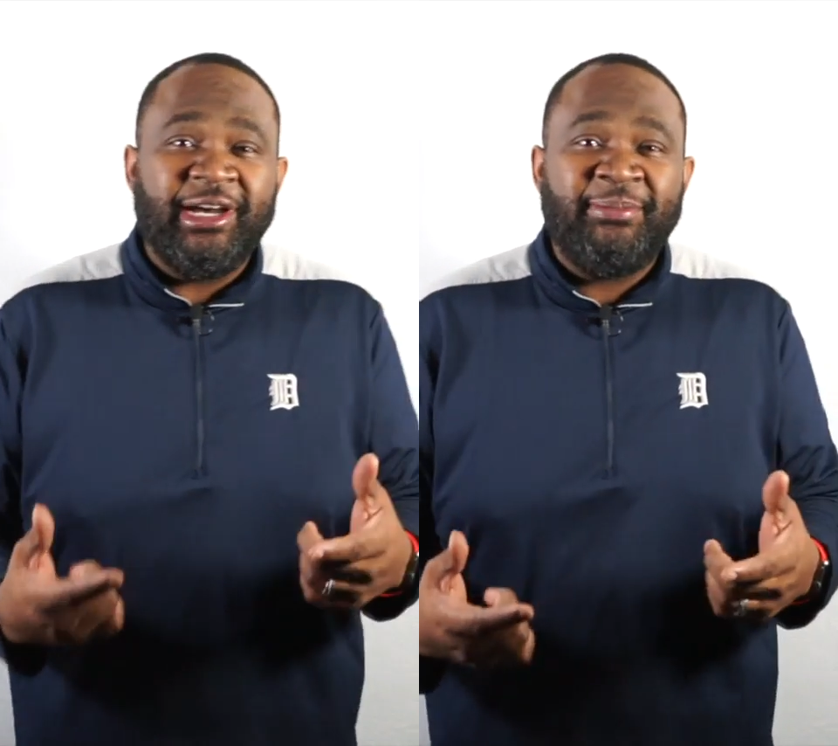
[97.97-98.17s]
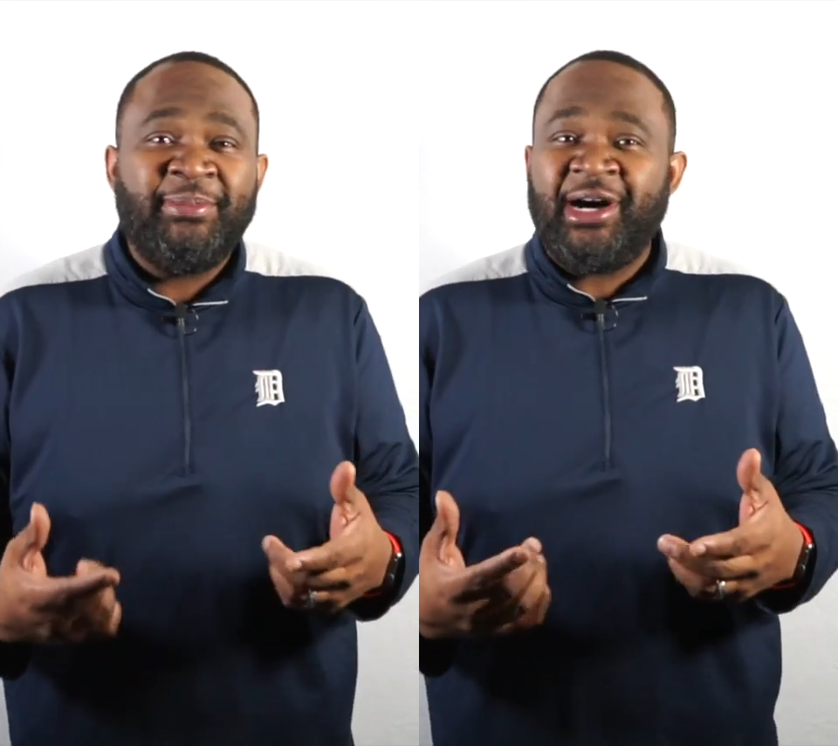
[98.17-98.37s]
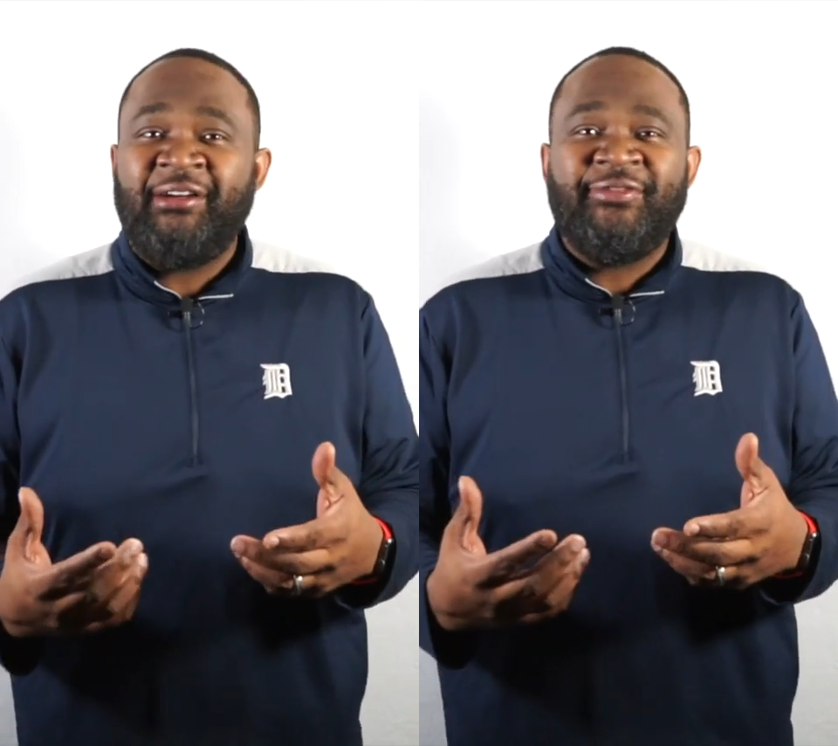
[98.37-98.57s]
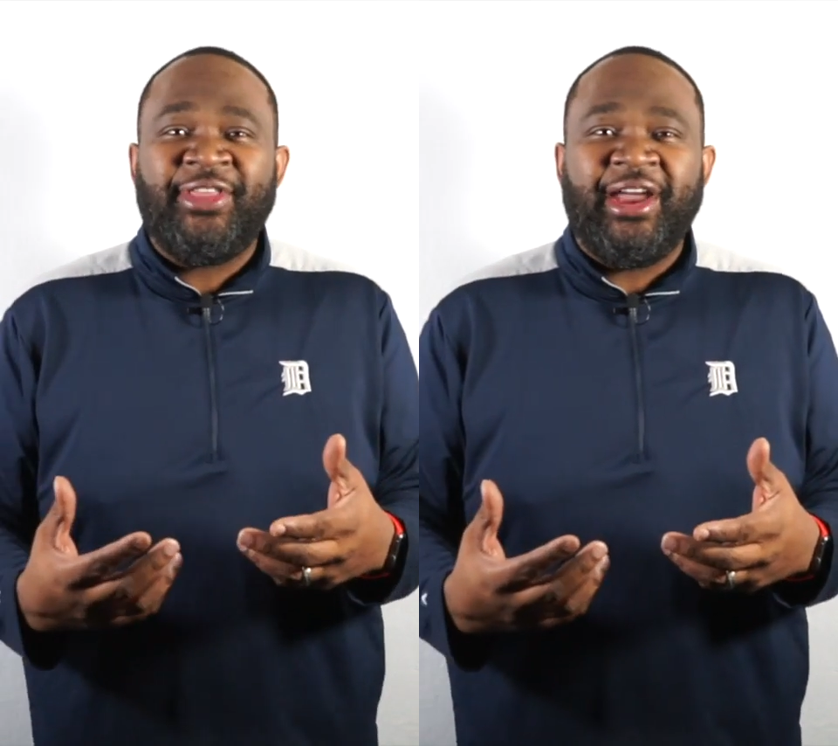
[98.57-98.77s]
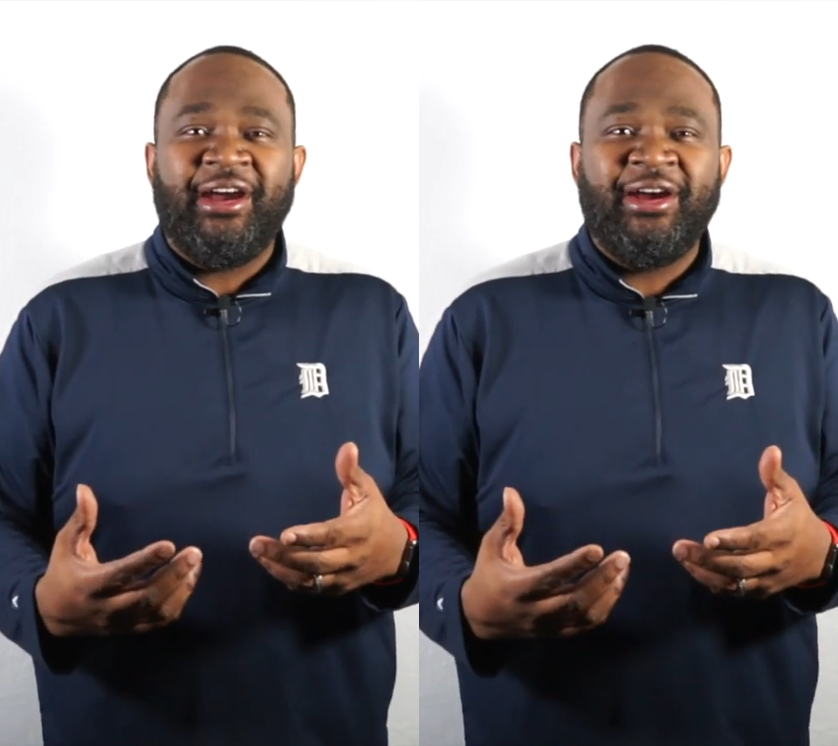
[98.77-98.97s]
him
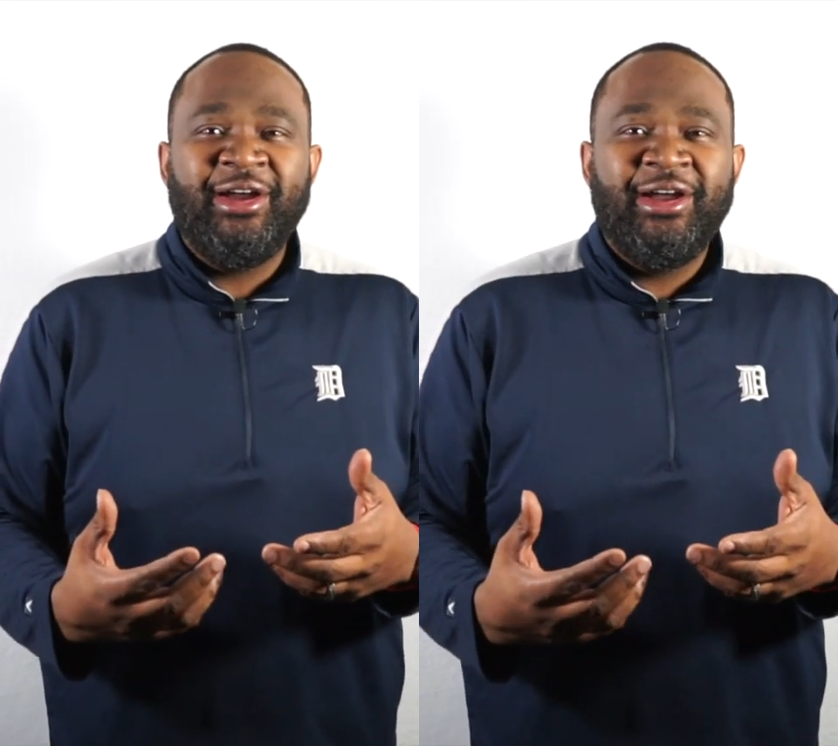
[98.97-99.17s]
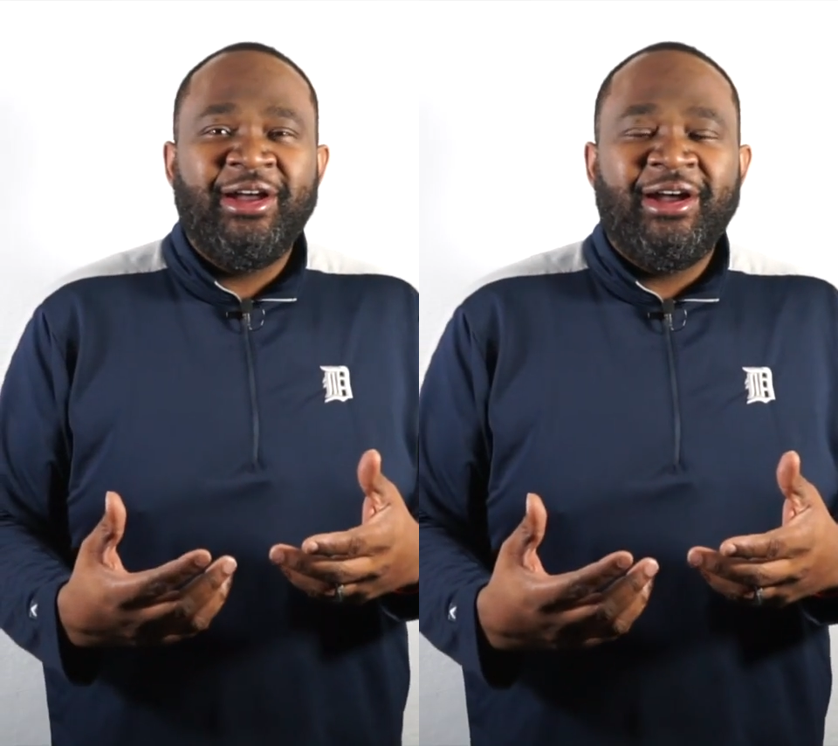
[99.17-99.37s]
of their